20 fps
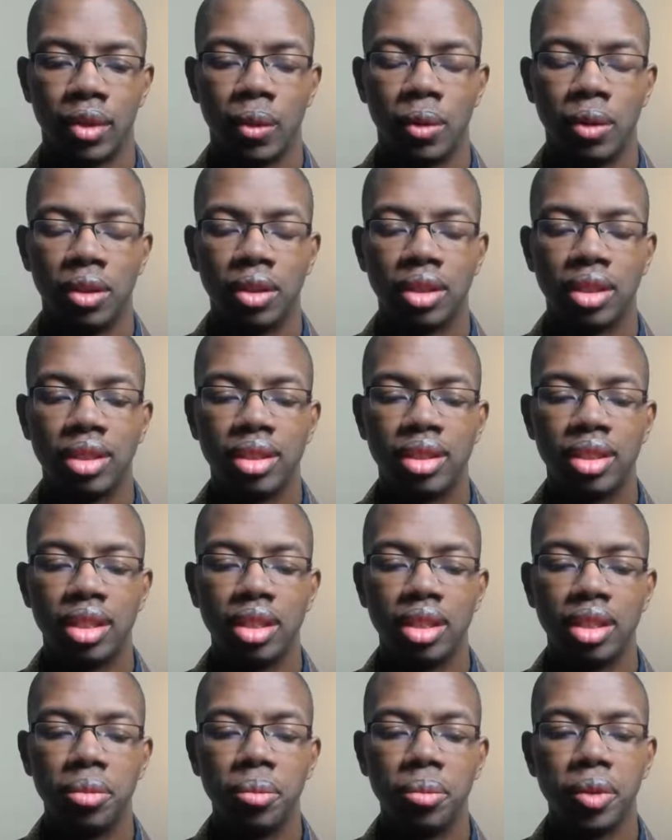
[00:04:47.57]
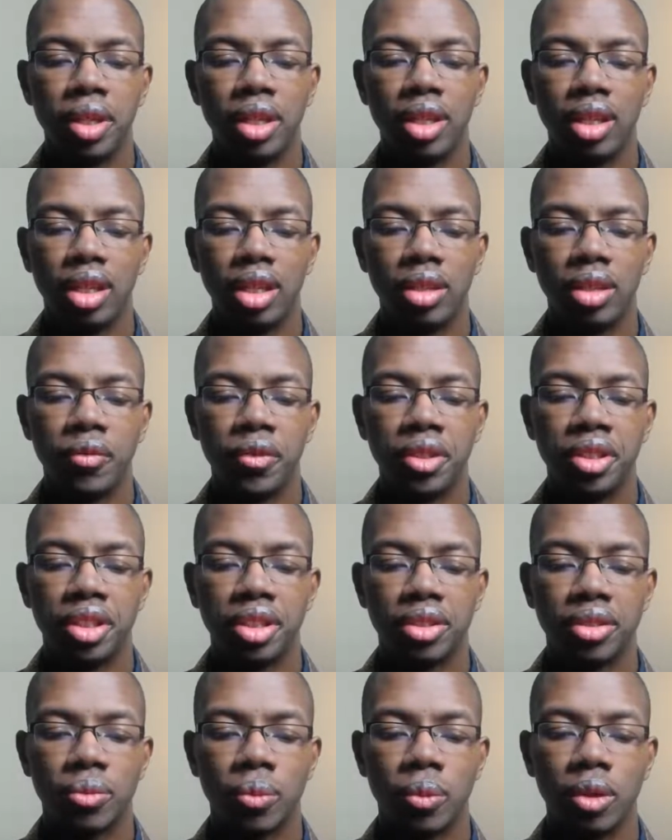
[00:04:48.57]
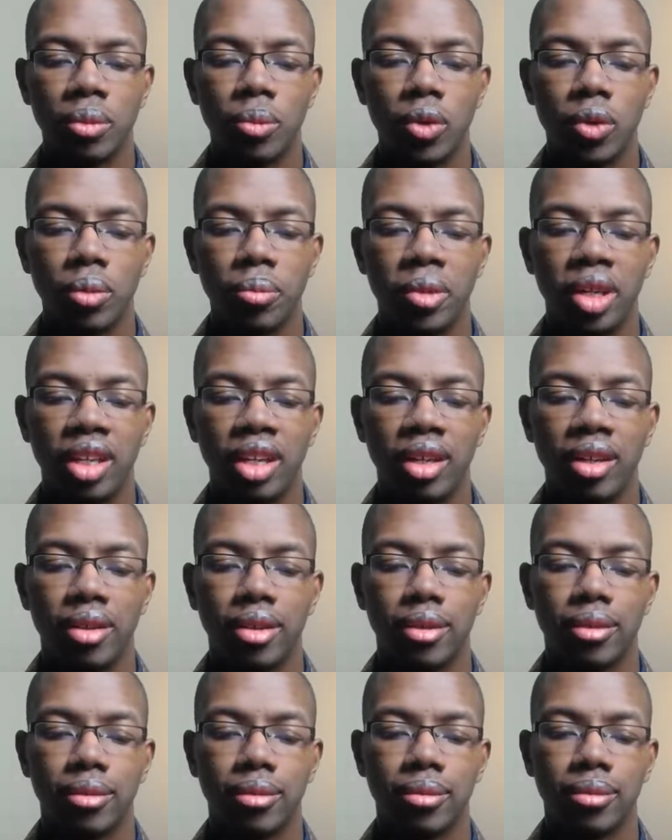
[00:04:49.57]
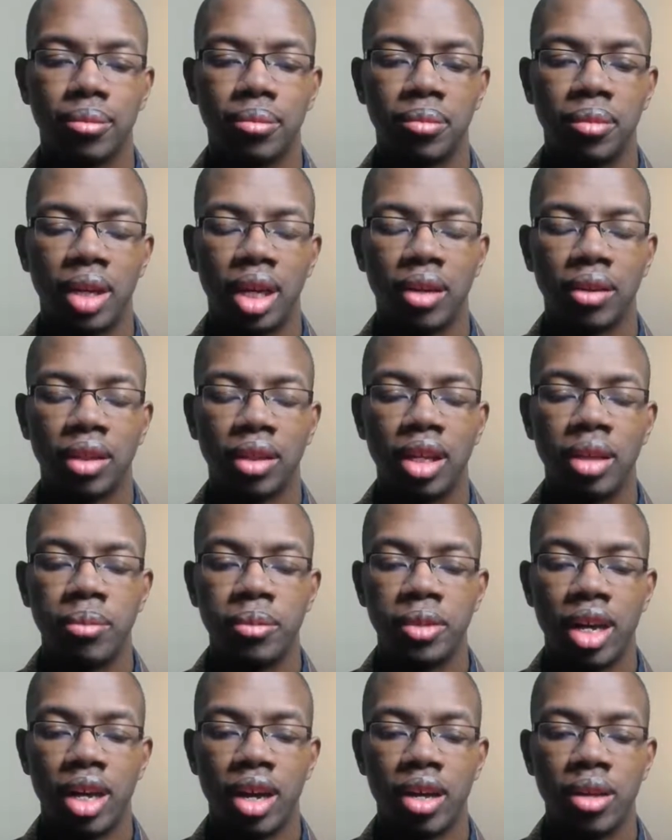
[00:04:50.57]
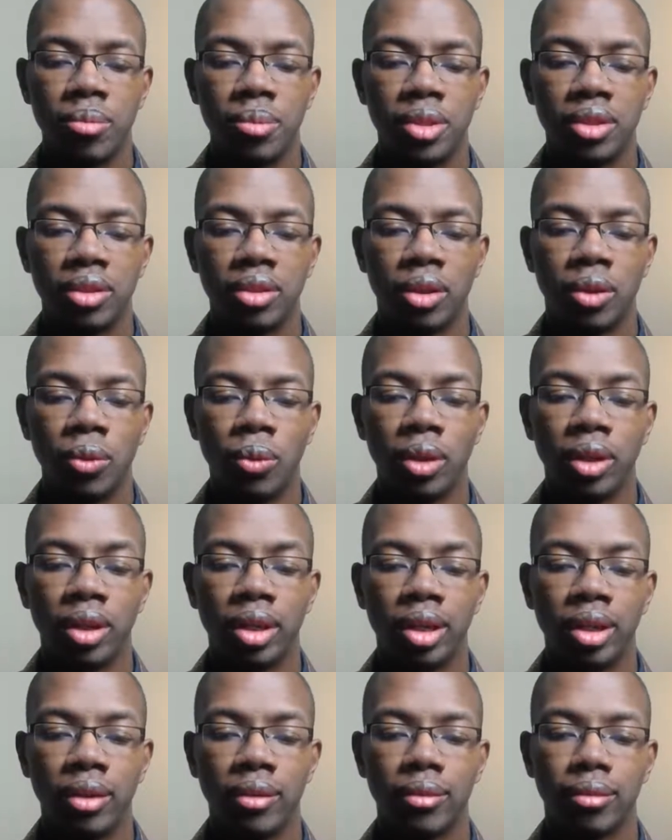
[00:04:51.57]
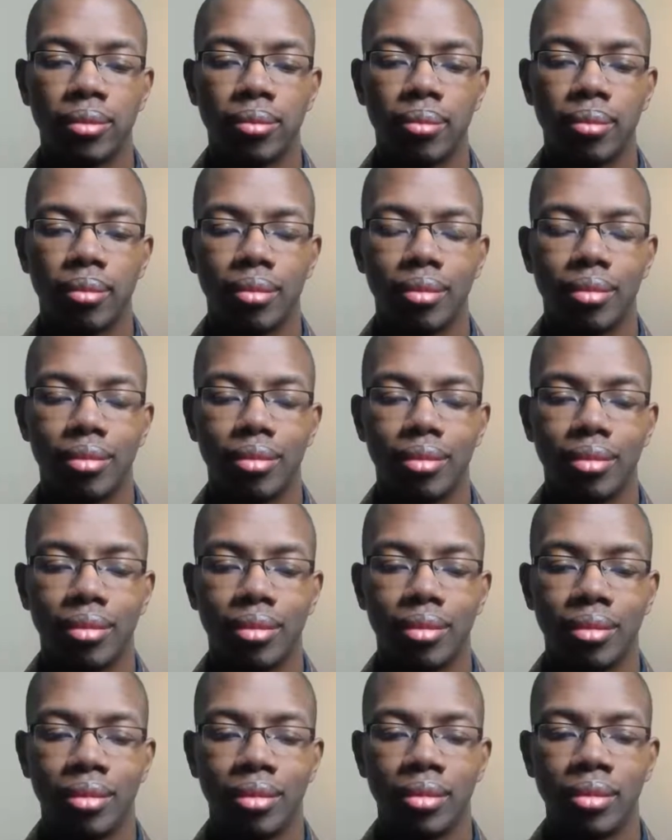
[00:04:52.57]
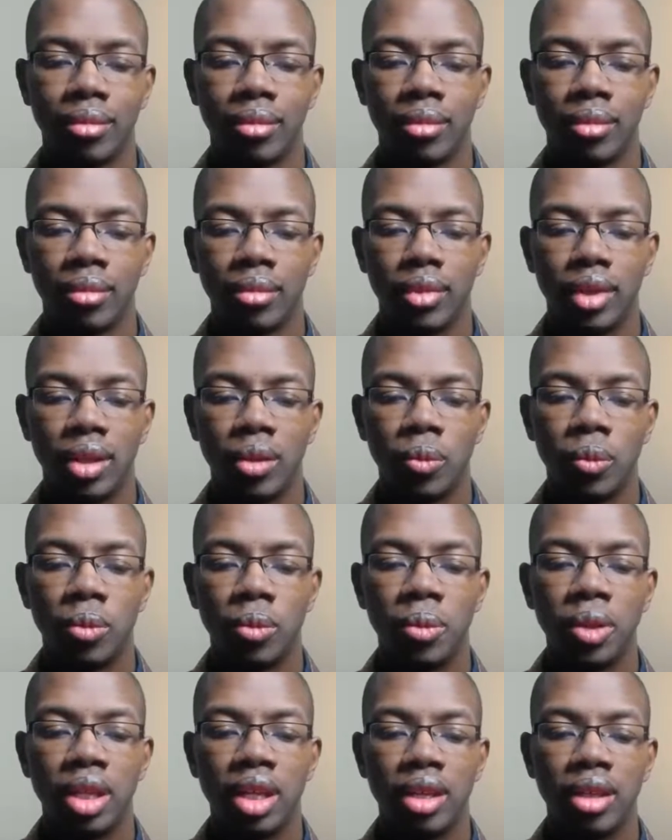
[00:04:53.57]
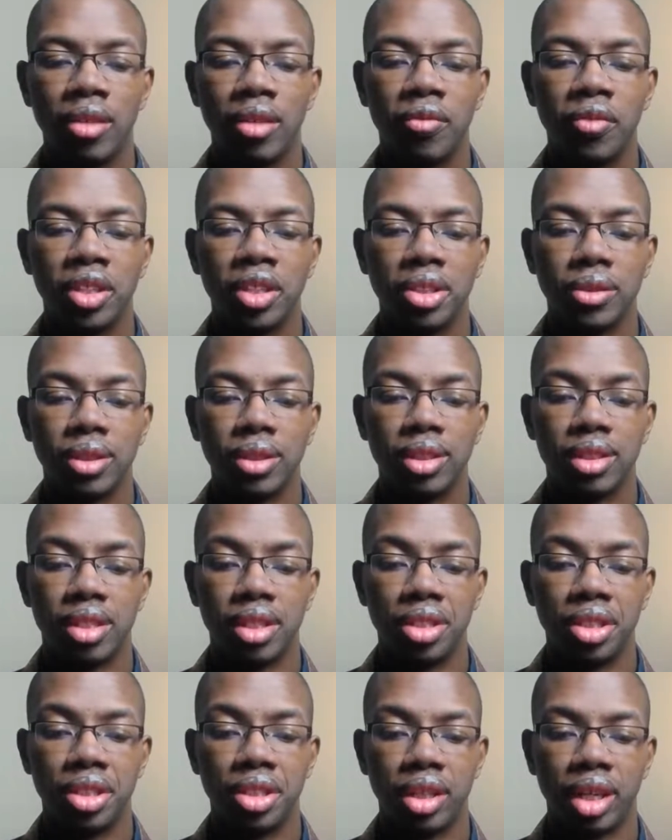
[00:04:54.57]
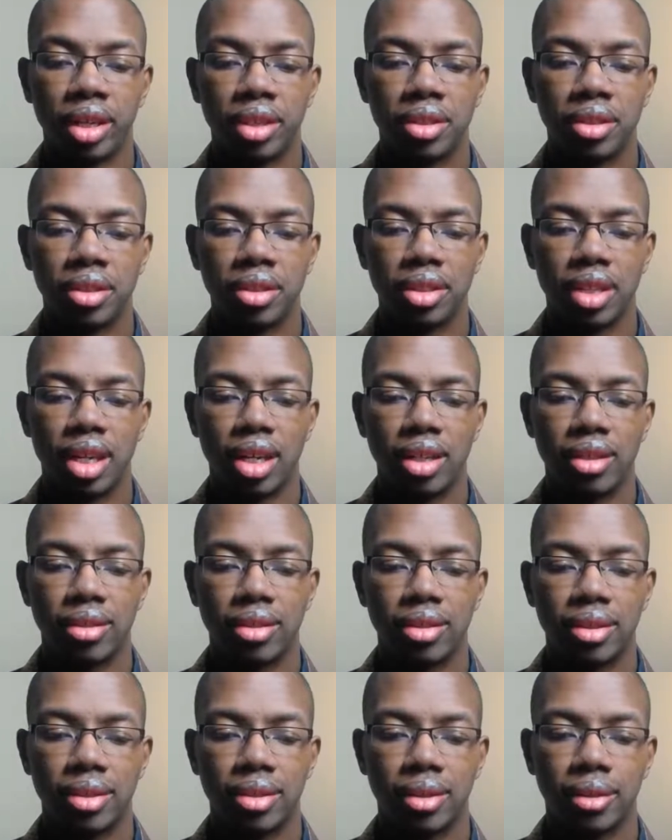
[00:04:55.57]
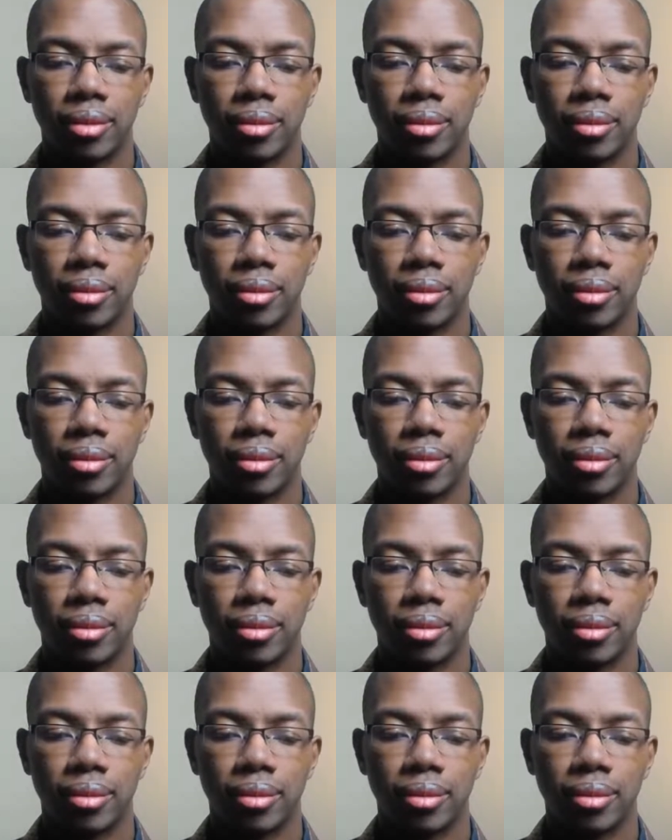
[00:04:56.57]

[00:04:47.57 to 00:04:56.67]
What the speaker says: We'll continue breathing for just one more minute. I'll keep time, so don't worry. And then we'll begin the visualization exercise.